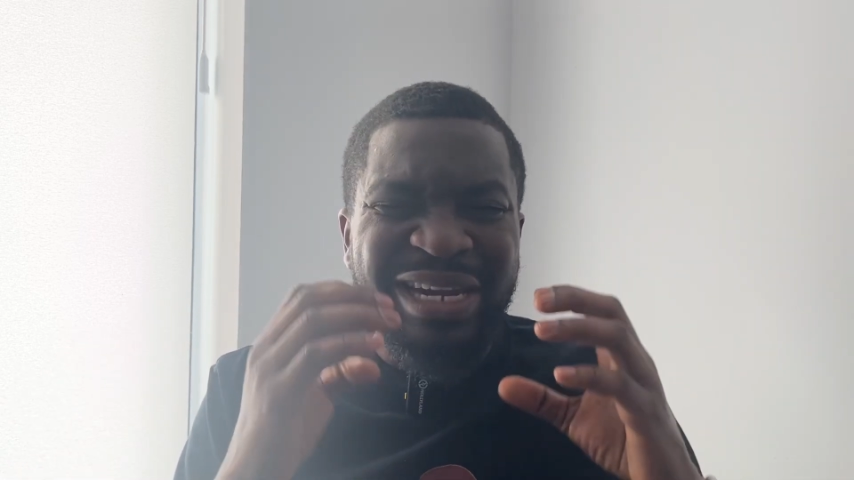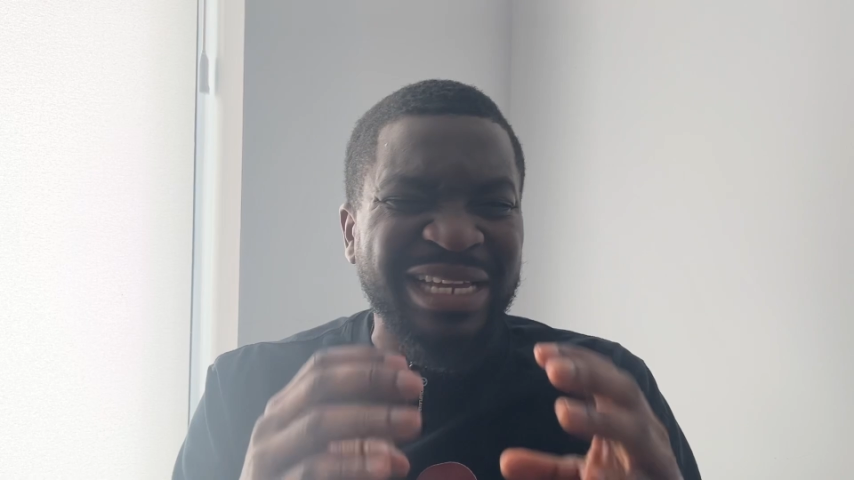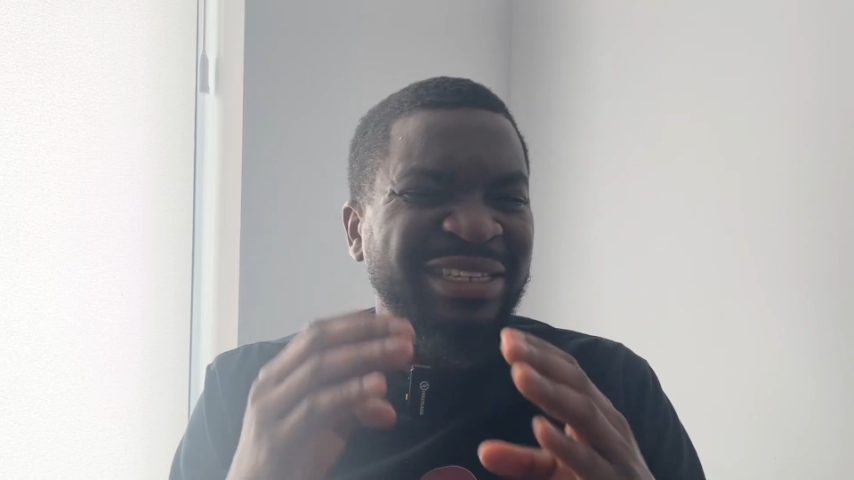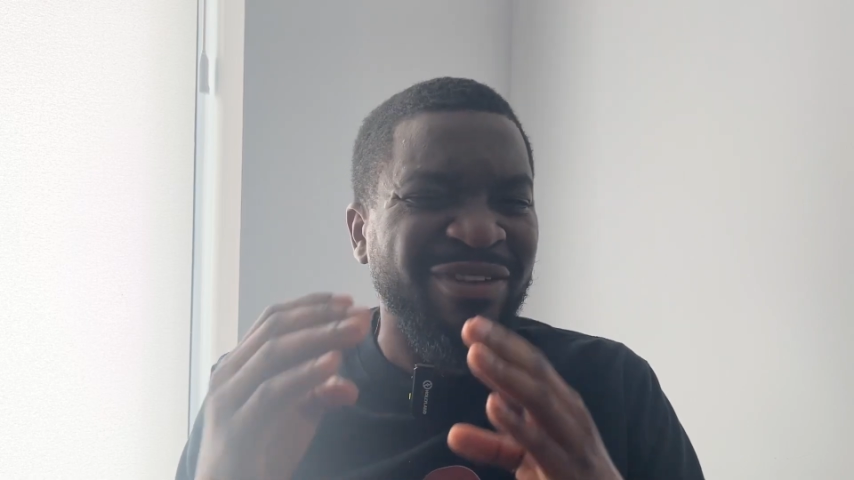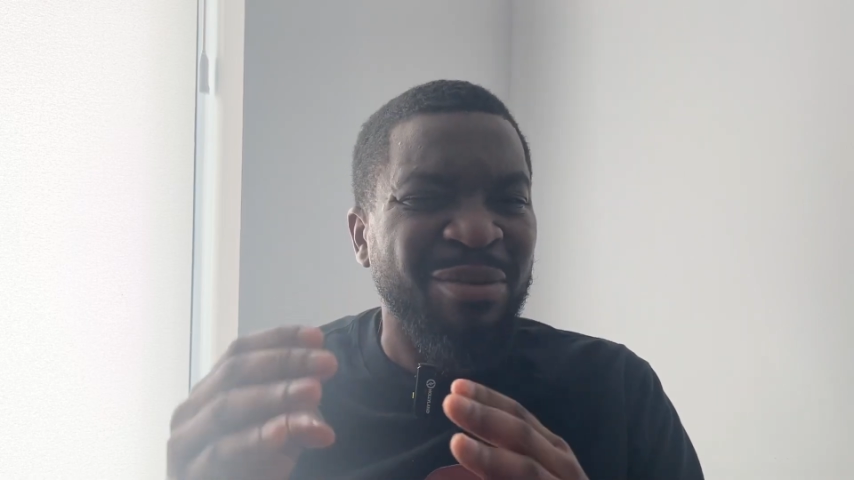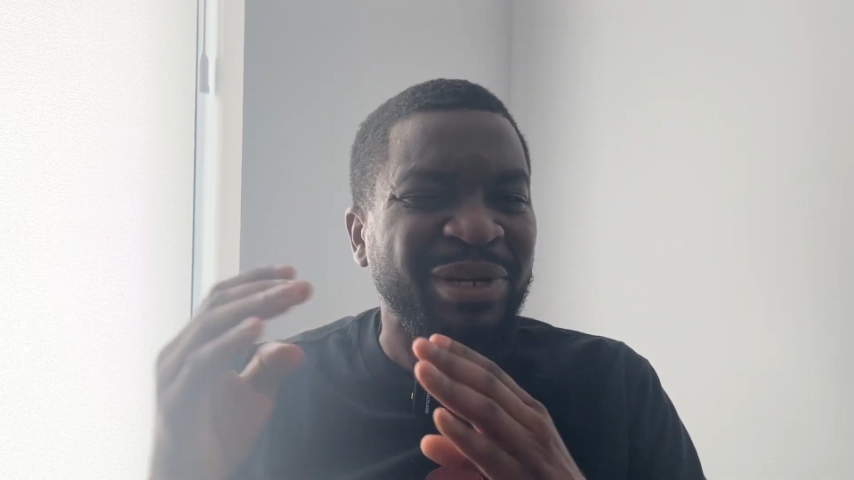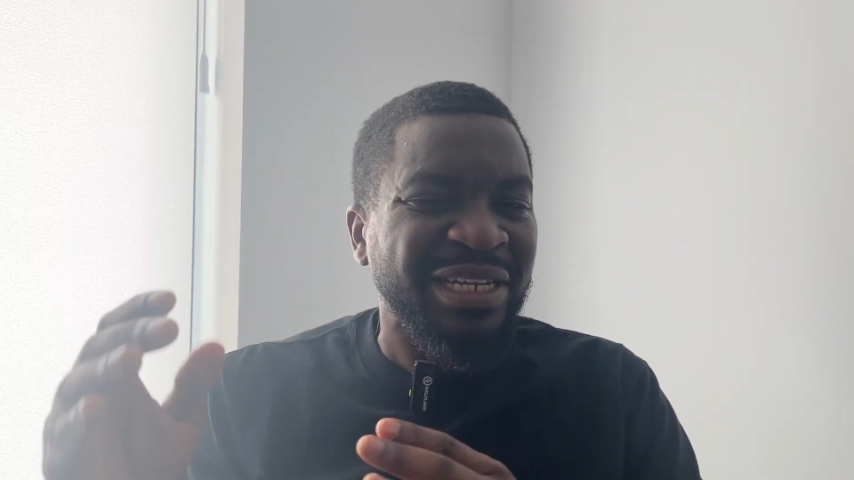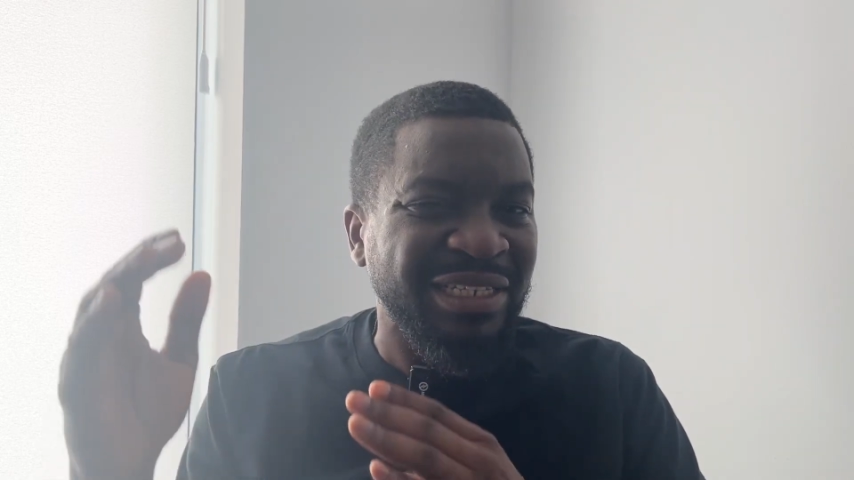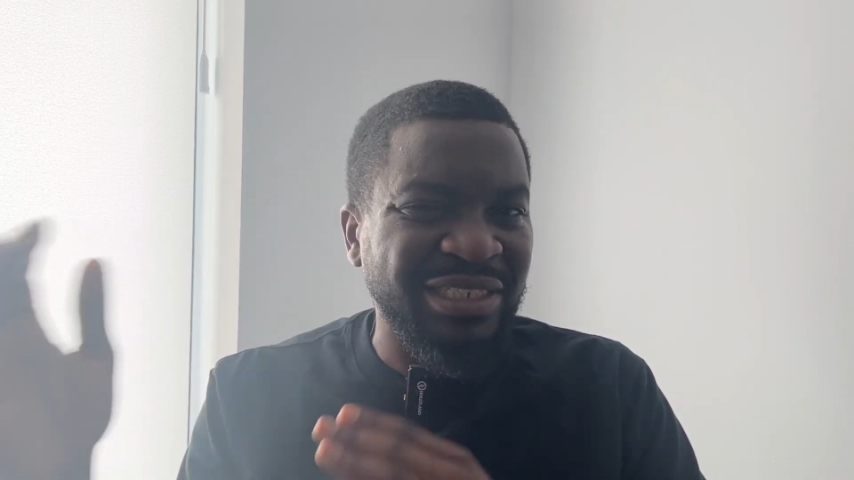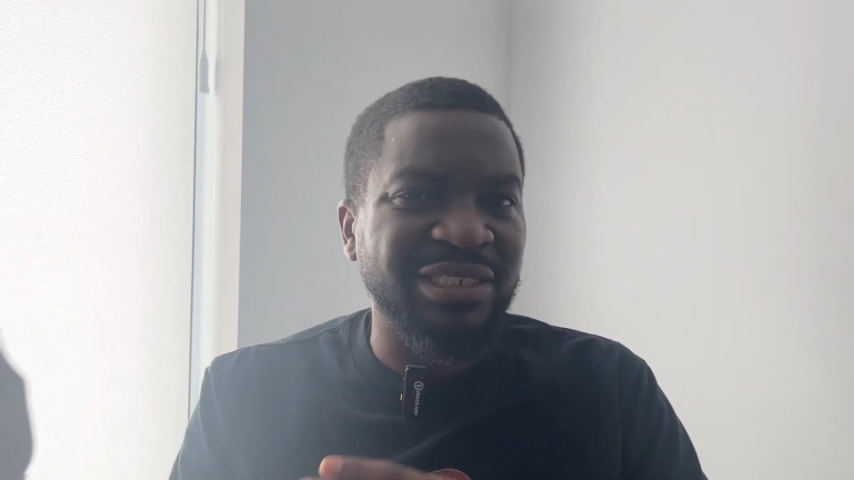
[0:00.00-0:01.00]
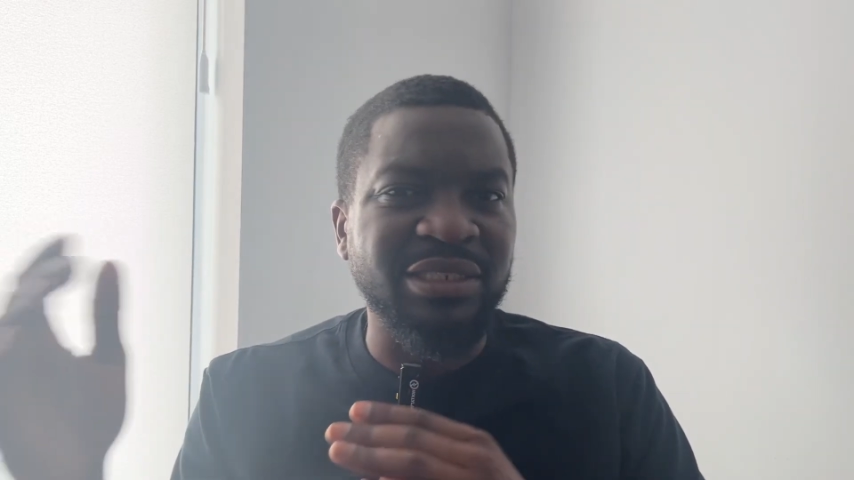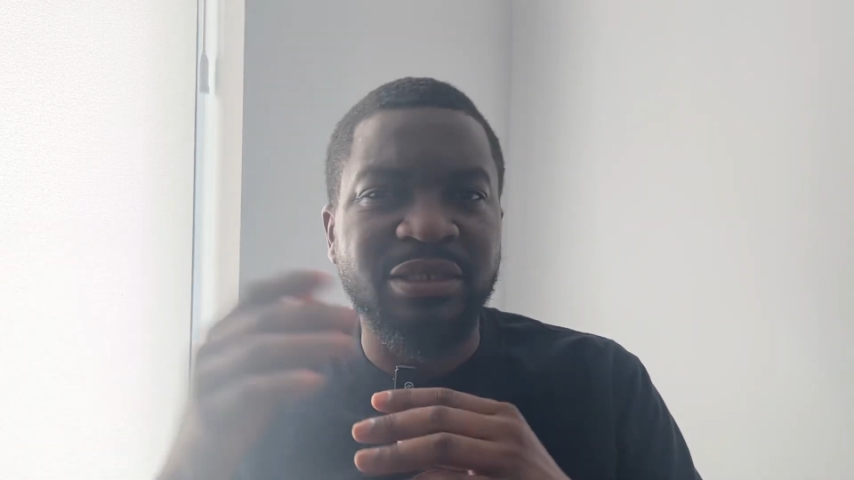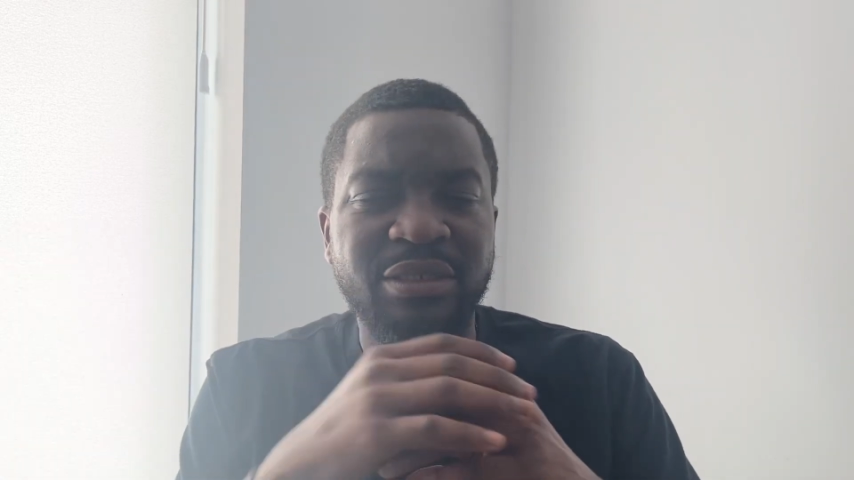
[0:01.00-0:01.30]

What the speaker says: there's a family history